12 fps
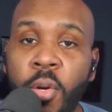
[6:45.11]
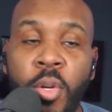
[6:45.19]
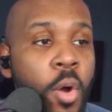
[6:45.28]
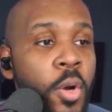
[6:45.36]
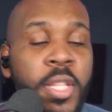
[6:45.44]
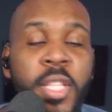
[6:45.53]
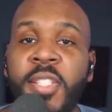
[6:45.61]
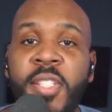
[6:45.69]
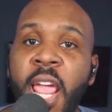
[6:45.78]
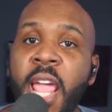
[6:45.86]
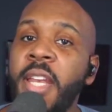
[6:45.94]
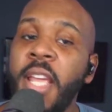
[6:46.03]
go to the
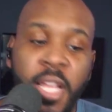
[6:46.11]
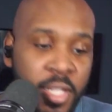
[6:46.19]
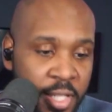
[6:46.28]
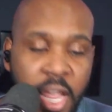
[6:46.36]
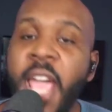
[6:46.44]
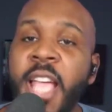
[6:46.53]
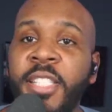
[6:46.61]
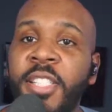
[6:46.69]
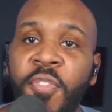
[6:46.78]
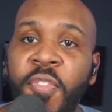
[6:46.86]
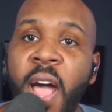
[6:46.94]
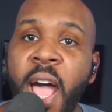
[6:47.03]
stand,
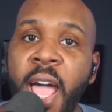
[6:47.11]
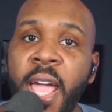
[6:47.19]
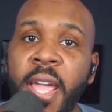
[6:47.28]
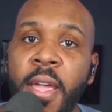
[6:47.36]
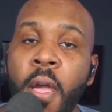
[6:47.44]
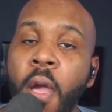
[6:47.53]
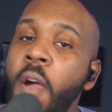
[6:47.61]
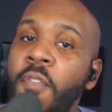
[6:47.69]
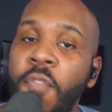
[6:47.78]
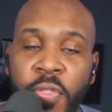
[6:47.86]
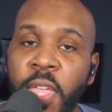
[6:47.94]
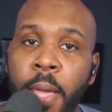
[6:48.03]
testify for
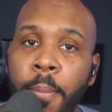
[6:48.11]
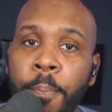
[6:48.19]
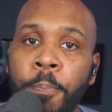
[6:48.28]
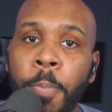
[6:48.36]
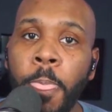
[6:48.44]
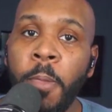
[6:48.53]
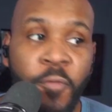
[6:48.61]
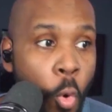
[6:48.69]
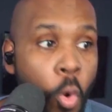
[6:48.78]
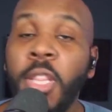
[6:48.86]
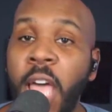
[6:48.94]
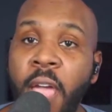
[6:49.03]
them, for
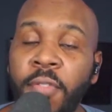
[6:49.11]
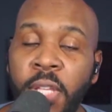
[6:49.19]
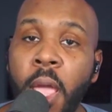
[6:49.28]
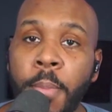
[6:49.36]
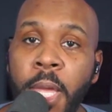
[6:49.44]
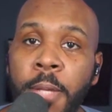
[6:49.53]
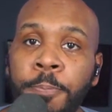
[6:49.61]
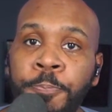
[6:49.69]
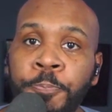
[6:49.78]
Lively, I mean,